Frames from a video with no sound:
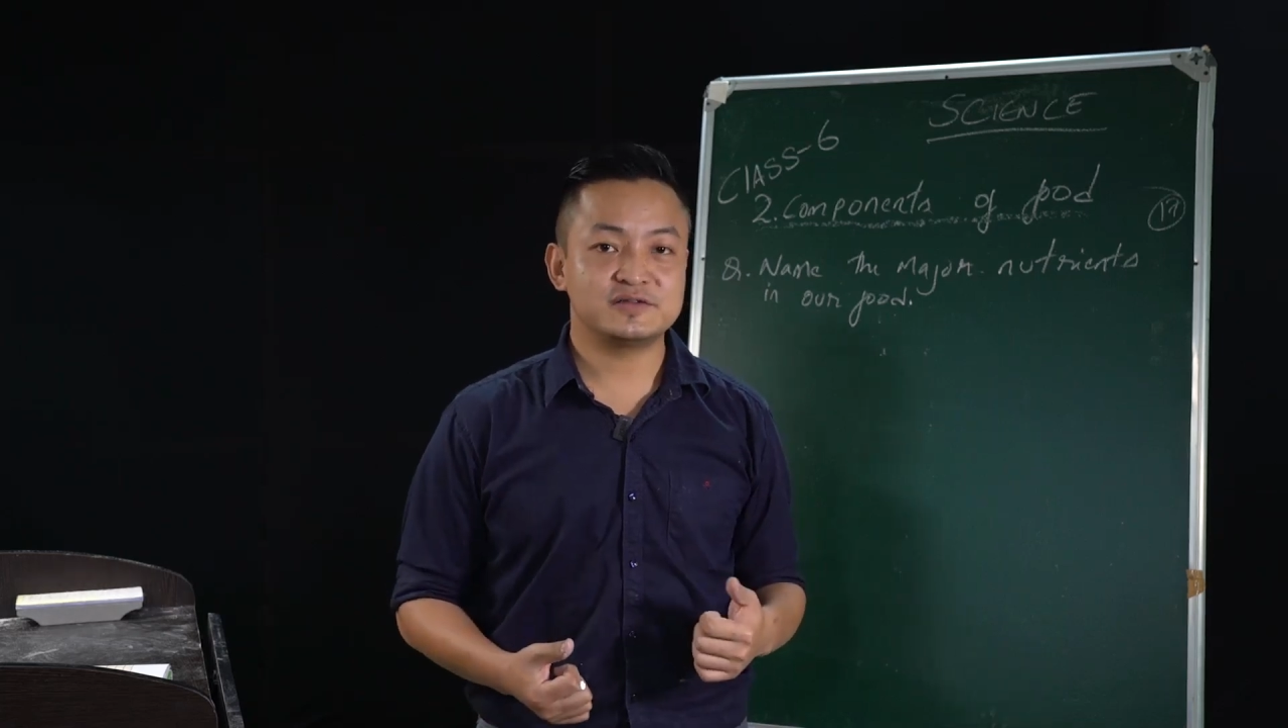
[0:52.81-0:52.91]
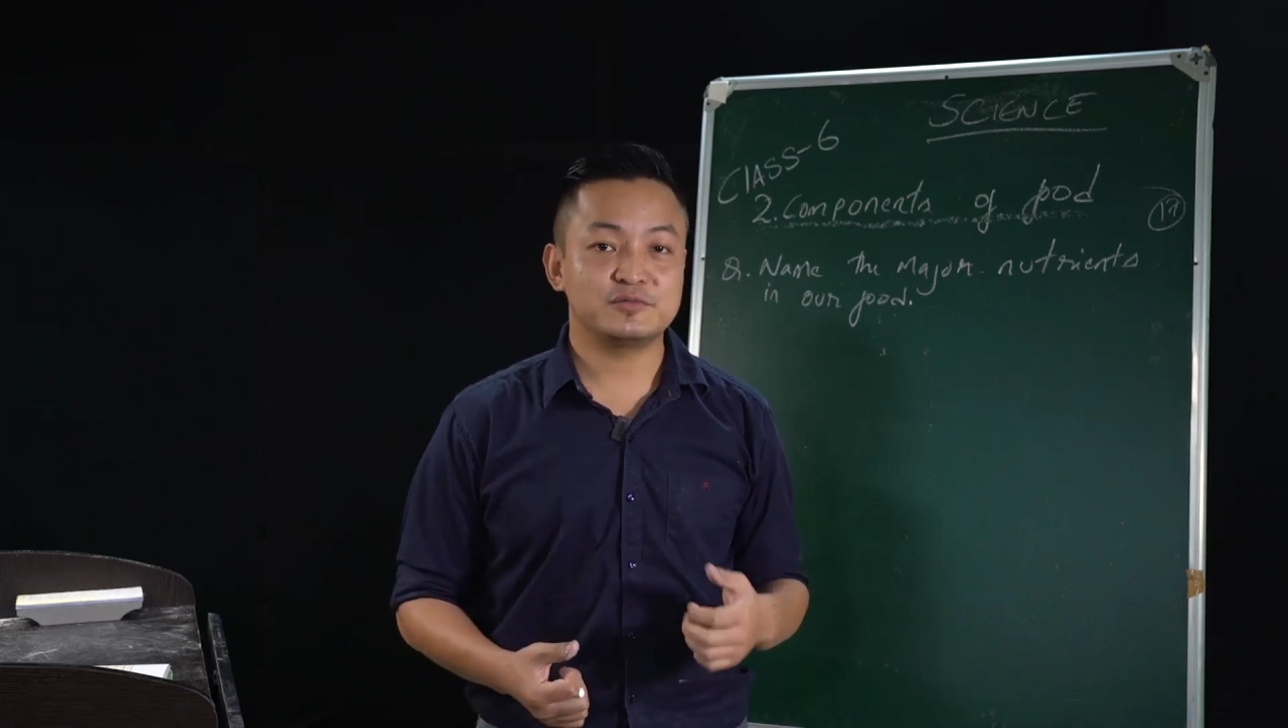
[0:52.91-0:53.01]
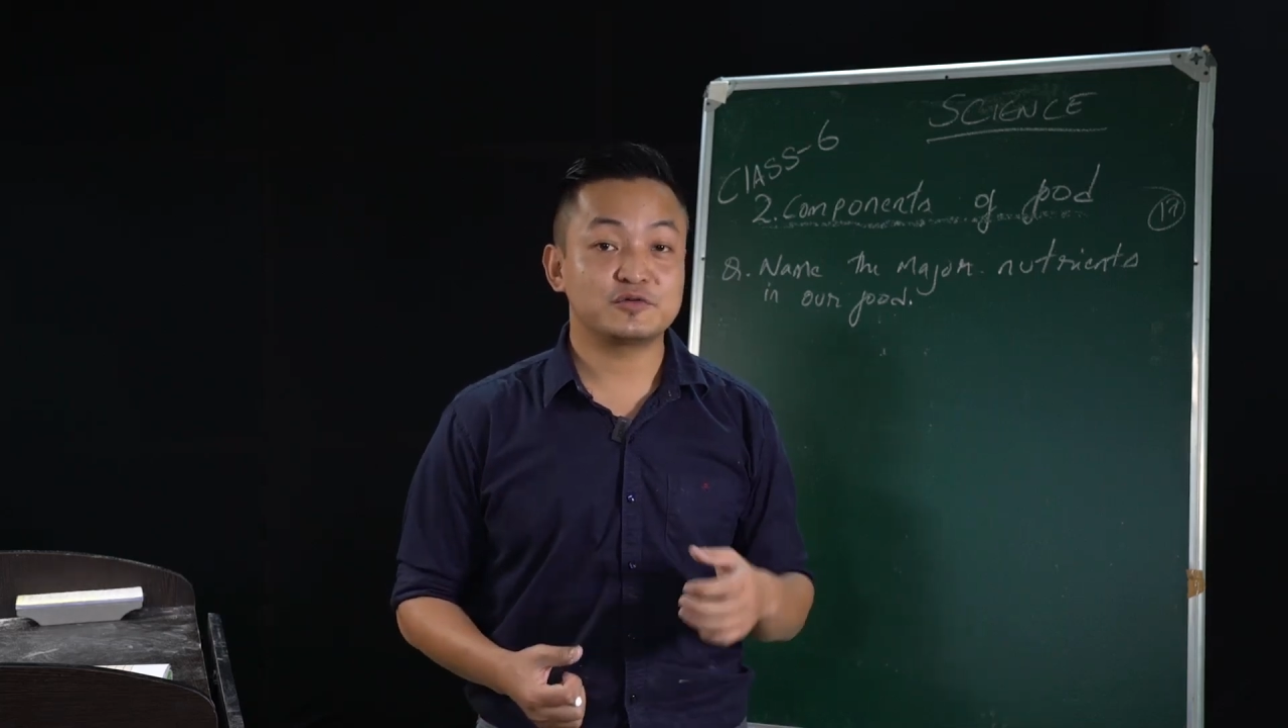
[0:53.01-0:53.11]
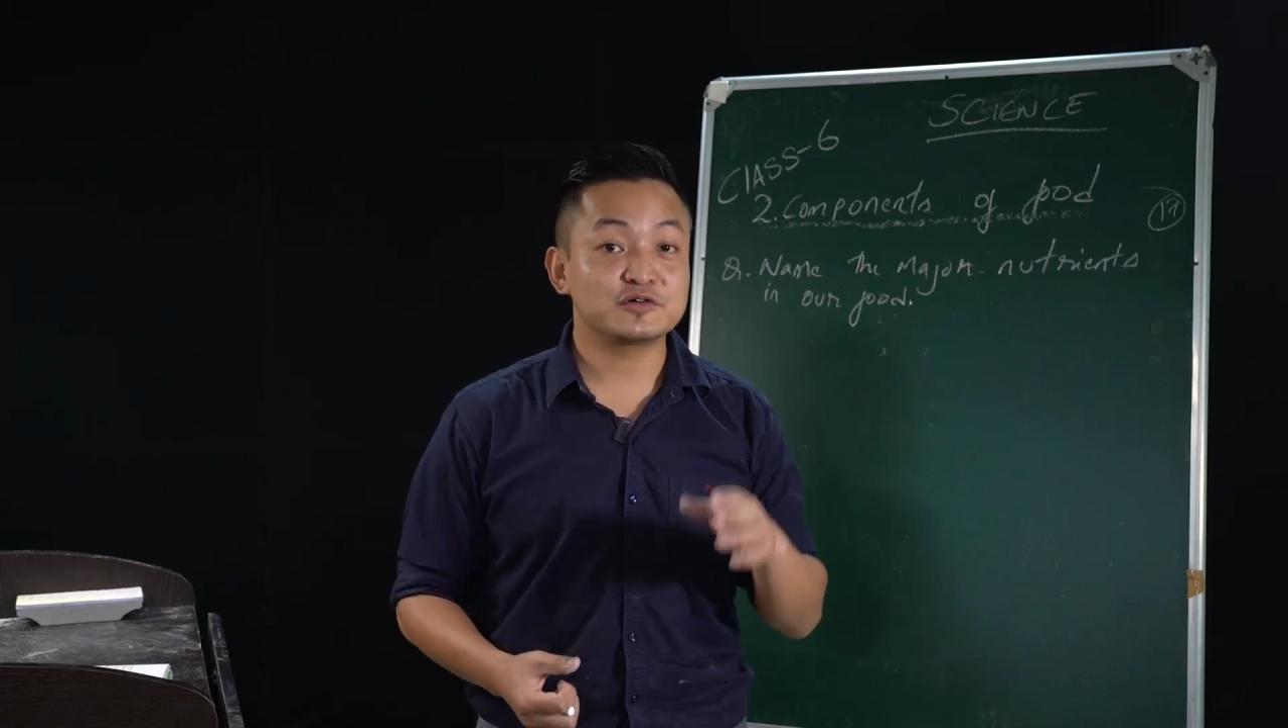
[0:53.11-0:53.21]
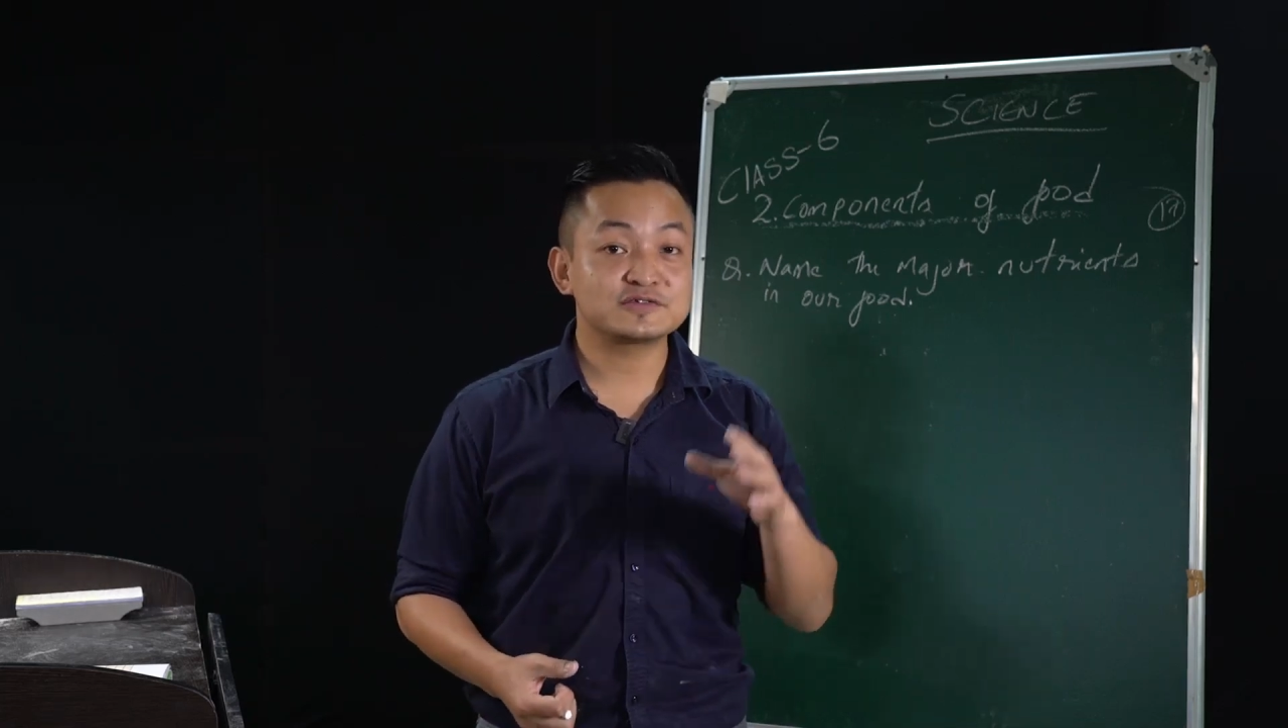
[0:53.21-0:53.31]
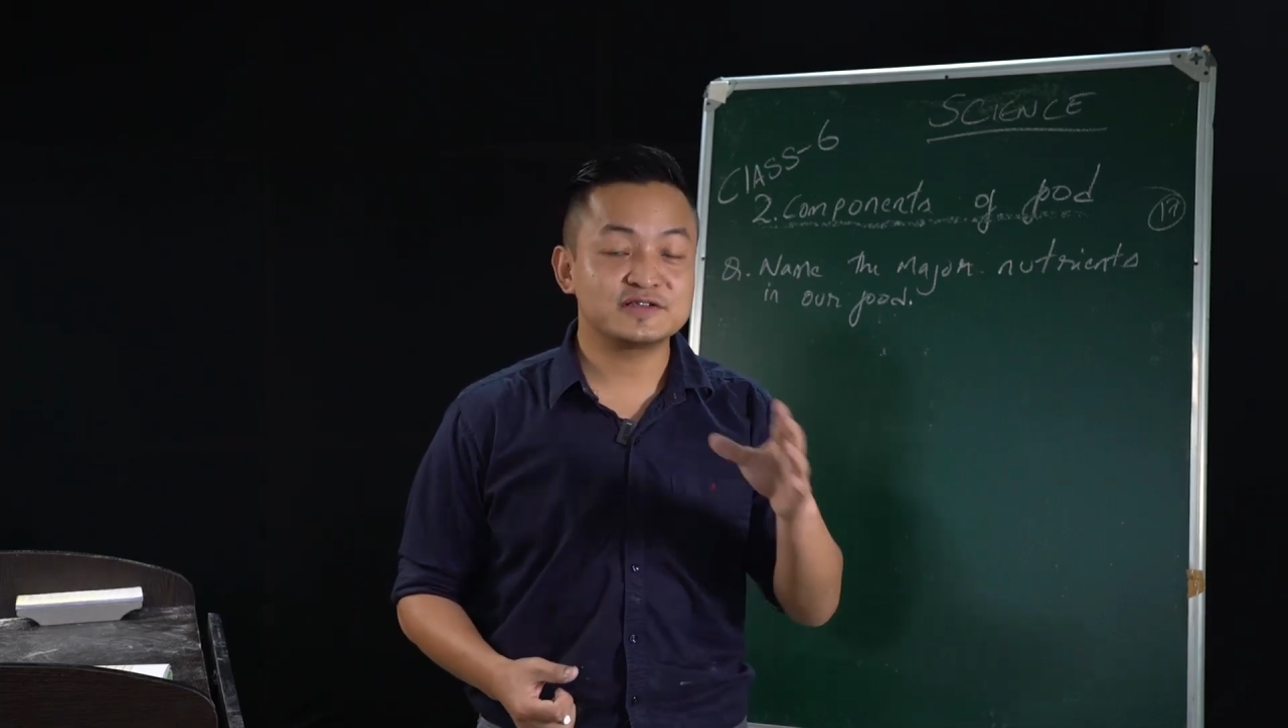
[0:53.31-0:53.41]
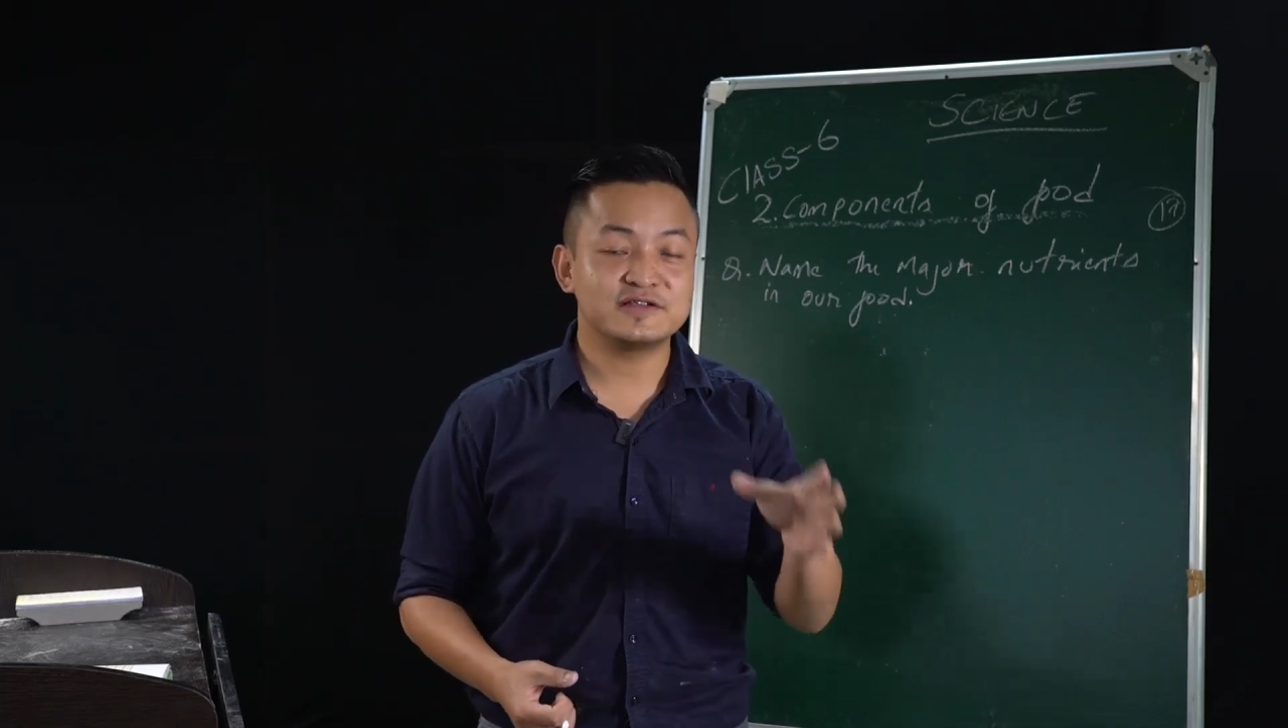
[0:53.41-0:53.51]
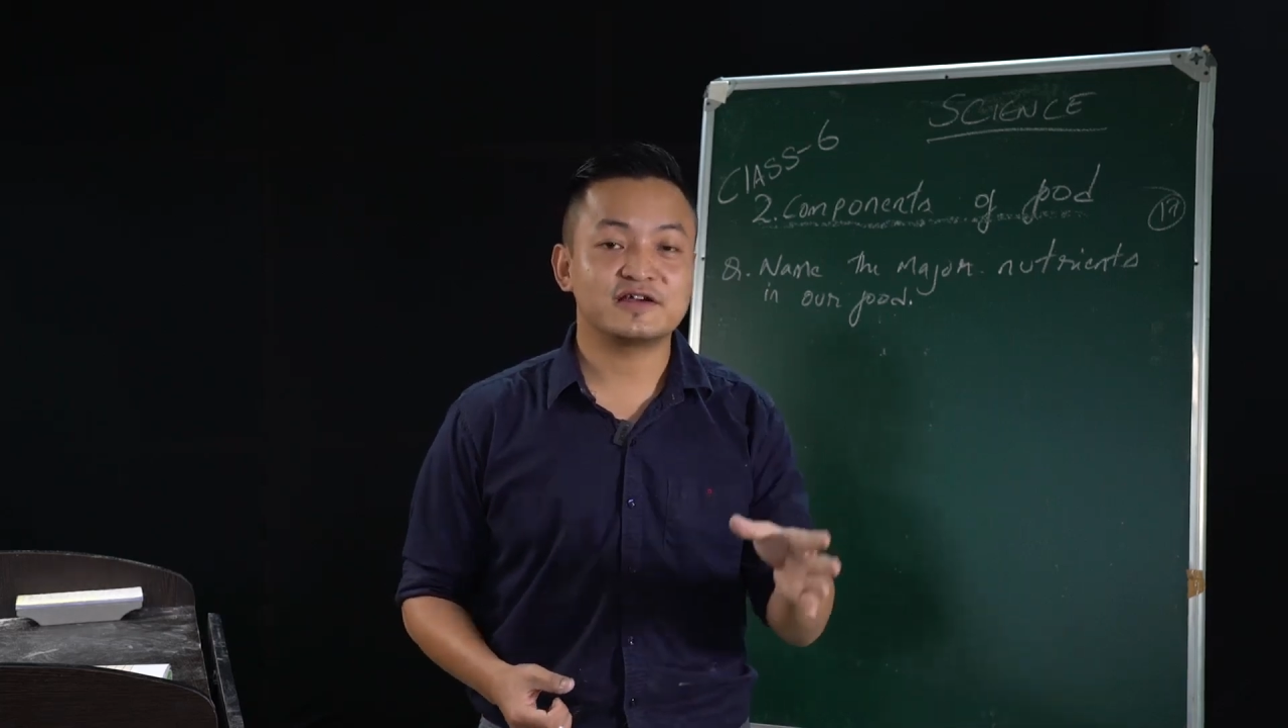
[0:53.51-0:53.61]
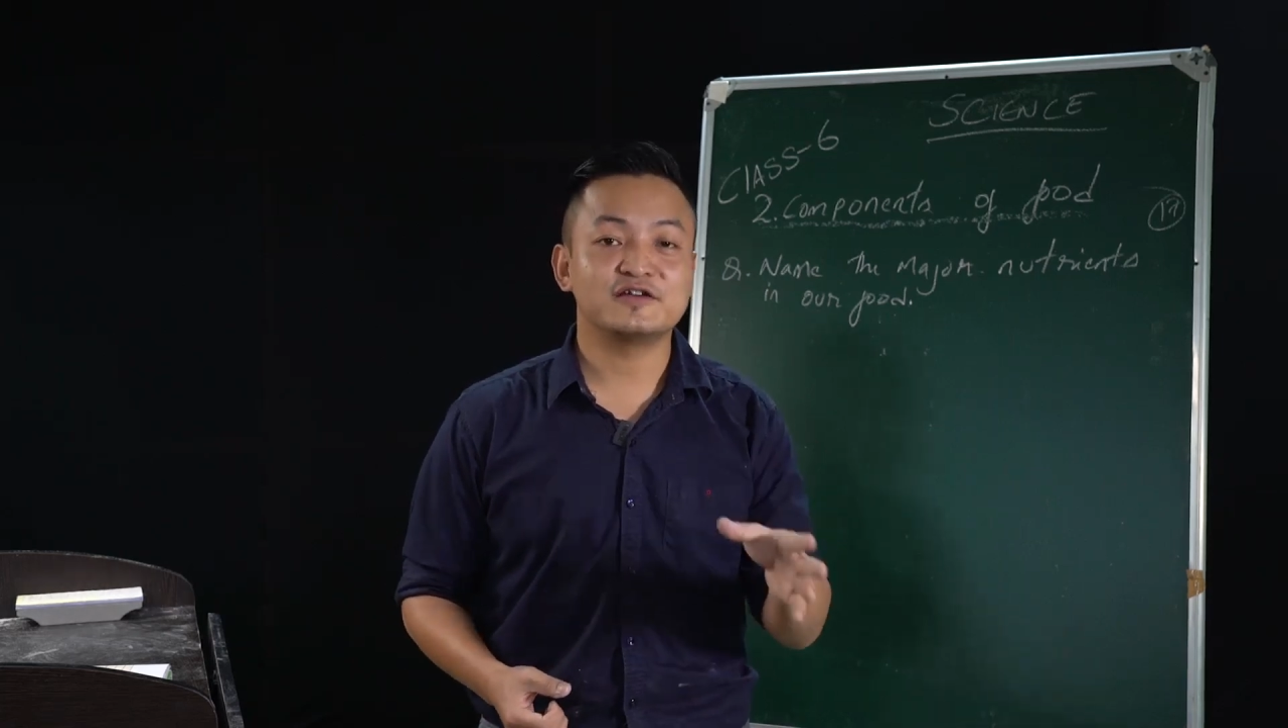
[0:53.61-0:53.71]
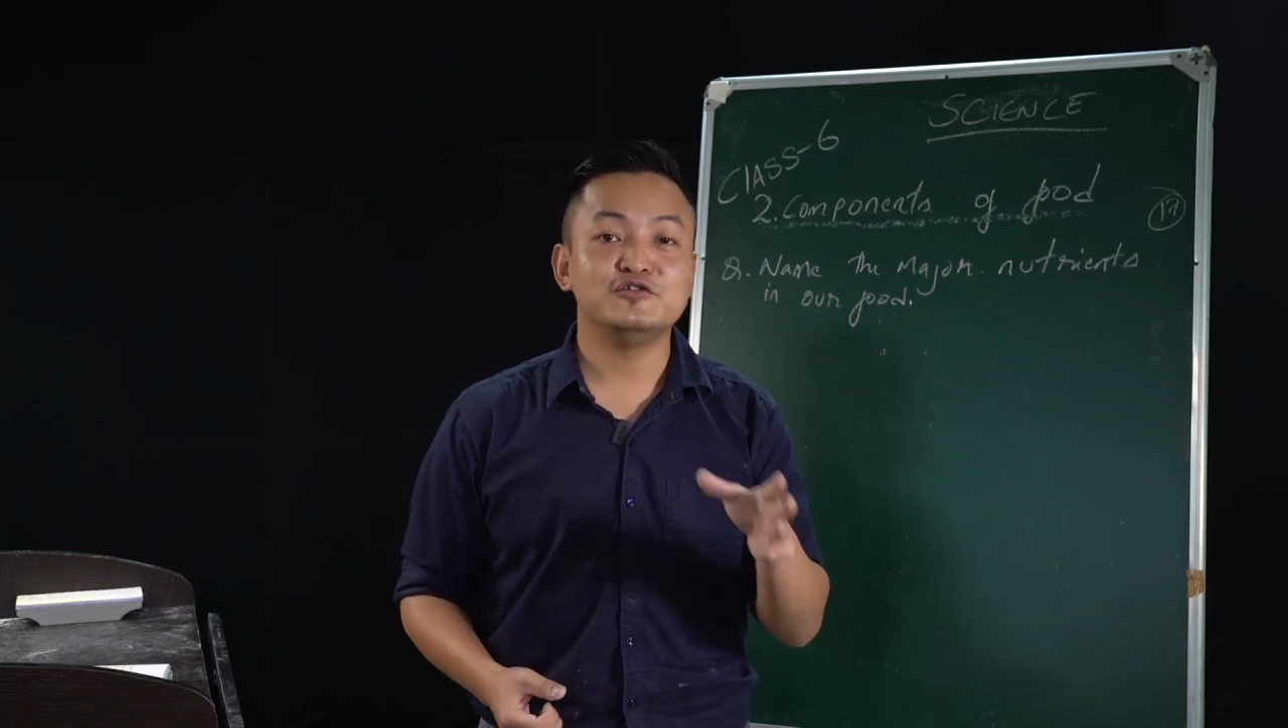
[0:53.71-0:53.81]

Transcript: Because there are